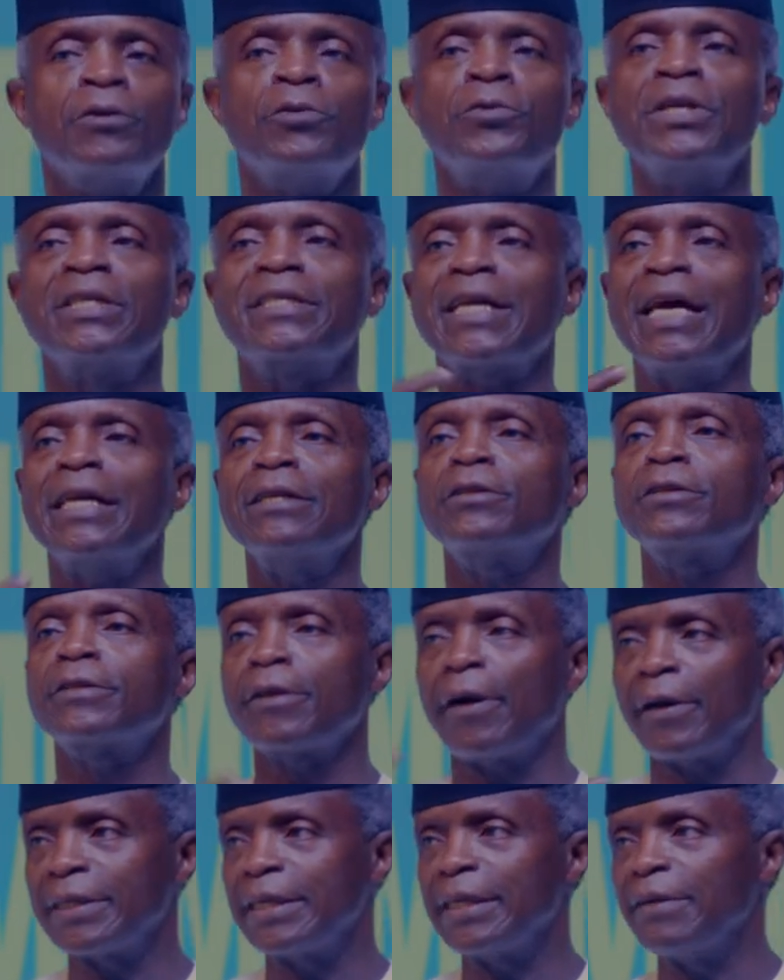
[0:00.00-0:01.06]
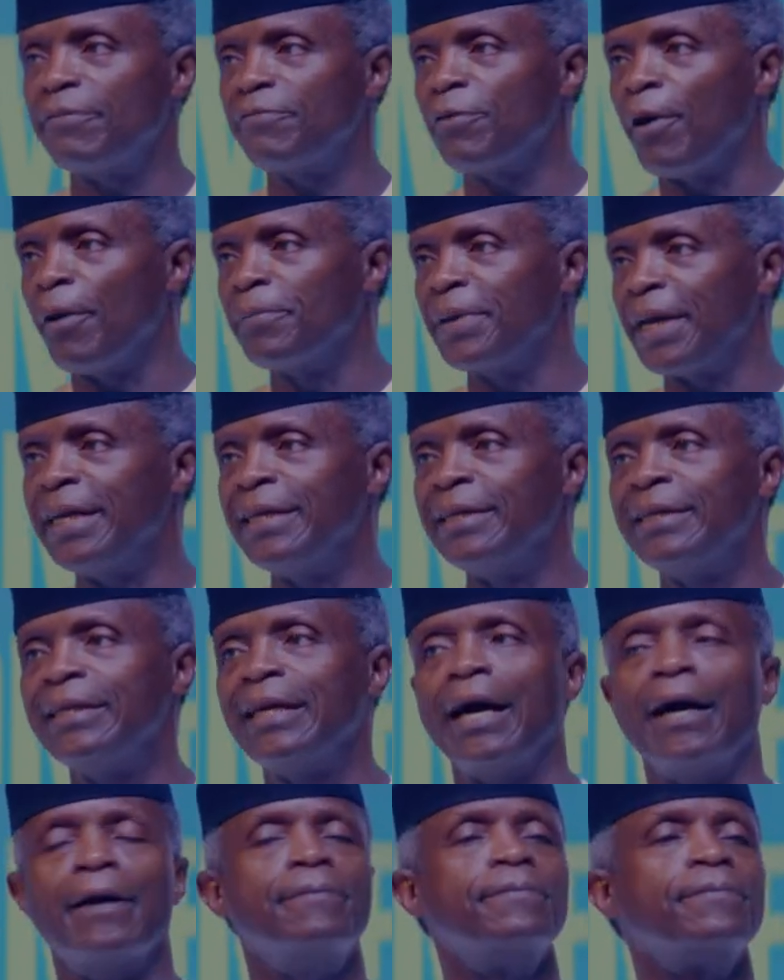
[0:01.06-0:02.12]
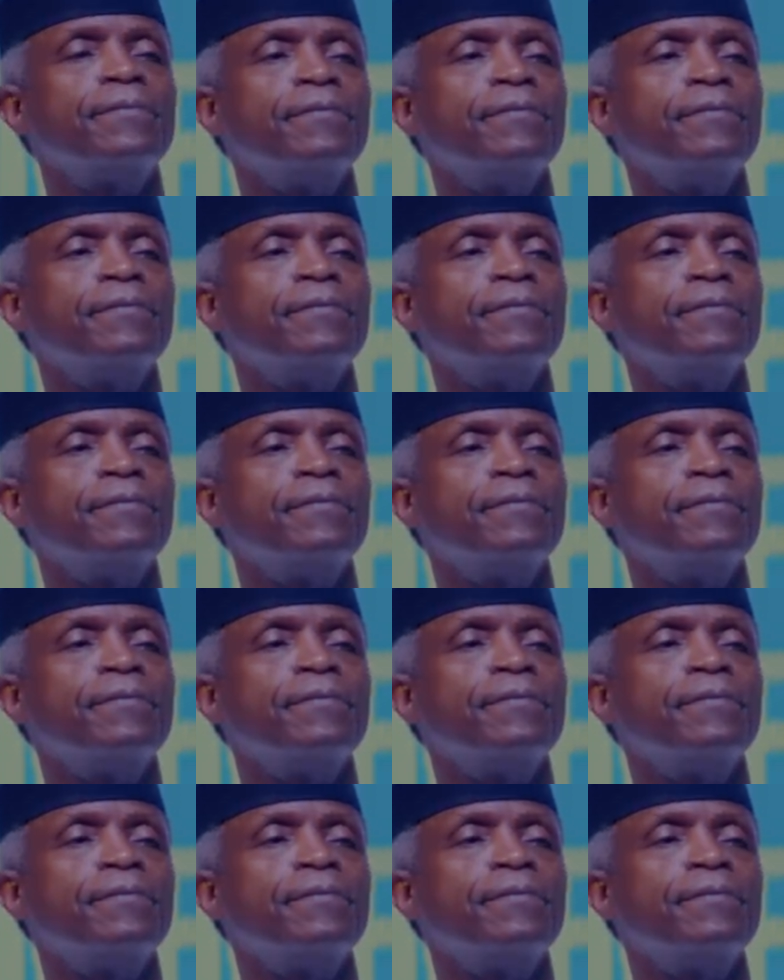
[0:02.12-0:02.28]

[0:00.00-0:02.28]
recent study from India